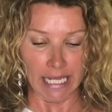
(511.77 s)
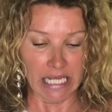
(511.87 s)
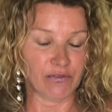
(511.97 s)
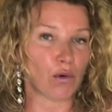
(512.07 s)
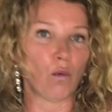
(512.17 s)

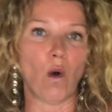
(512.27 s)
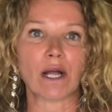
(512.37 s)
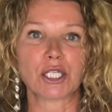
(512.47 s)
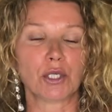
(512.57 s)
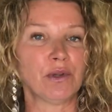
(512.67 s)
even
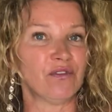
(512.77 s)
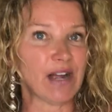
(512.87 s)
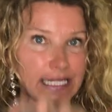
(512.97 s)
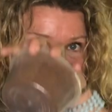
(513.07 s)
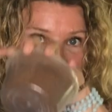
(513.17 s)
want to
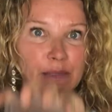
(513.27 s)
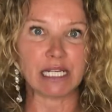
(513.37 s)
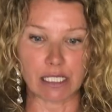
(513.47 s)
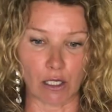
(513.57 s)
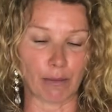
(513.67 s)
invest in
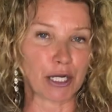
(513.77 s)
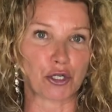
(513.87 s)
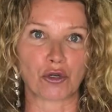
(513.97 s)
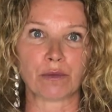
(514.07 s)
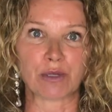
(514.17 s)
medicinal
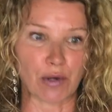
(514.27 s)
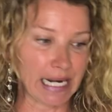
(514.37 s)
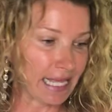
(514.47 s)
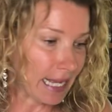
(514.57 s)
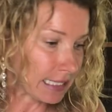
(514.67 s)
mushrooms or
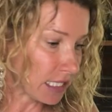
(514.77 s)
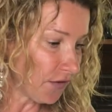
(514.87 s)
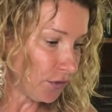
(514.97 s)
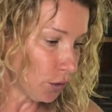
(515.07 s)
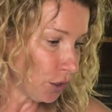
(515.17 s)
any of that
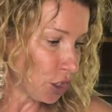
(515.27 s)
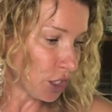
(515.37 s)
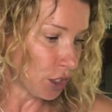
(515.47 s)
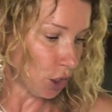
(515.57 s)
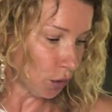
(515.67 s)
stuff, you can
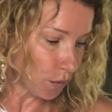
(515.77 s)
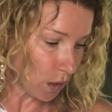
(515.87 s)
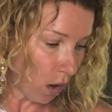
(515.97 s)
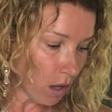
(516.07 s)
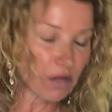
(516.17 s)
just use
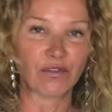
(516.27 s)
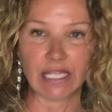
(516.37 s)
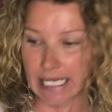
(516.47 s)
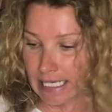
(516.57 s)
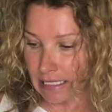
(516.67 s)
all of
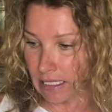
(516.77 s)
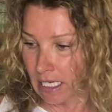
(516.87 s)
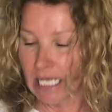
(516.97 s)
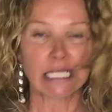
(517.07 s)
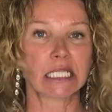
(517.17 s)
these
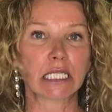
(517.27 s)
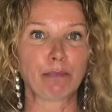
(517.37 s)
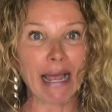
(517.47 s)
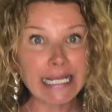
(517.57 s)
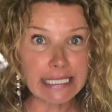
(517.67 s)

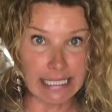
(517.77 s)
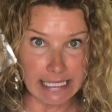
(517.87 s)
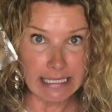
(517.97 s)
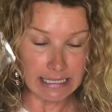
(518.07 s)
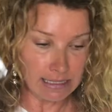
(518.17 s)

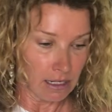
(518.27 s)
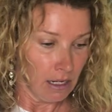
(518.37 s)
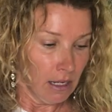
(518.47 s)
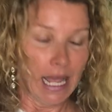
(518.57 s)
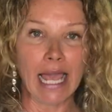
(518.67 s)
spices
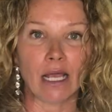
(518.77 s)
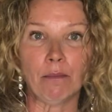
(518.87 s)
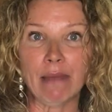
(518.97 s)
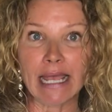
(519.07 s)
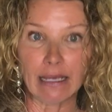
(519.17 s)

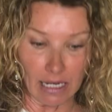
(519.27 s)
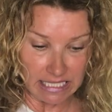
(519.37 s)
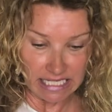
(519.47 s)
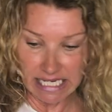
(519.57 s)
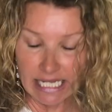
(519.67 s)
and make a
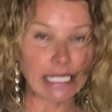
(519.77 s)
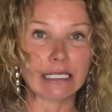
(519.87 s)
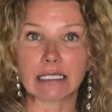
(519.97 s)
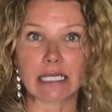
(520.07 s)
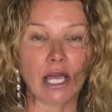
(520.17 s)
tea
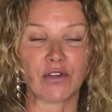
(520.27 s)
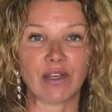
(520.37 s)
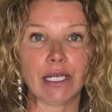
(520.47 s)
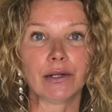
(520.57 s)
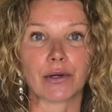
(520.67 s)
inside of
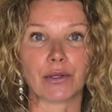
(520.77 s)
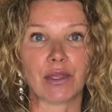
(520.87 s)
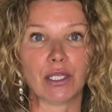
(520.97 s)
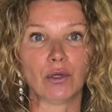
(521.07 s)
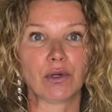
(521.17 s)
here.
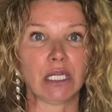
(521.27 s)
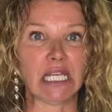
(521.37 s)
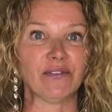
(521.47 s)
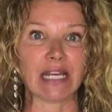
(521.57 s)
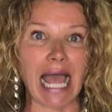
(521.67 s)
Then you could
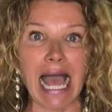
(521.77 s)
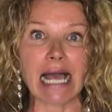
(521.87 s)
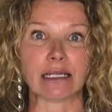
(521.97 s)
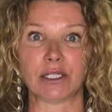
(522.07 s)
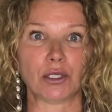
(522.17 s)
even
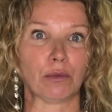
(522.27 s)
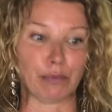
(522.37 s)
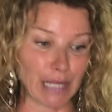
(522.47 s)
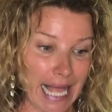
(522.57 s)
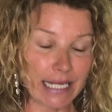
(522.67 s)
add,
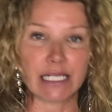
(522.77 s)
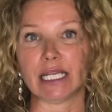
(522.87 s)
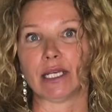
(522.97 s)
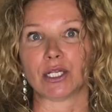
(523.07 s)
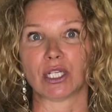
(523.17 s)
black
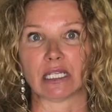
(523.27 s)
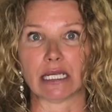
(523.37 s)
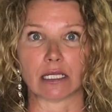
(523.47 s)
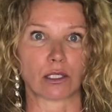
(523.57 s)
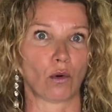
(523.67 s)
tea into
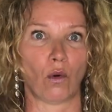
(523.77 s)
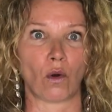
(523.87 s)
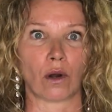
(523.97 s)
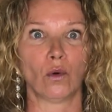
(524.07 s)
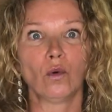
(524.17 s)
this,
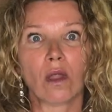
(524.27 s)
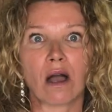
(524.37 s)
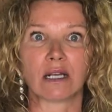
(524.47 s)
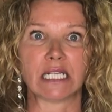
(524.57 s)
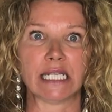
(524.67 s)
or
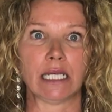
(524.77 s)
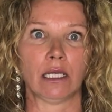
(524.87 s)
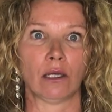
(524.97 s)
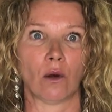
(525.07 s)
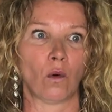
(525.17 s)
oolong
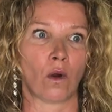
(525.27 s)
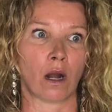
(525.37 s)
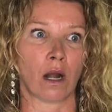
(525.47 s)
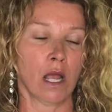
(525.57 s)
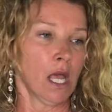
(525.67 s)
tea,
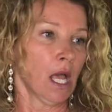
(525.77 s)
or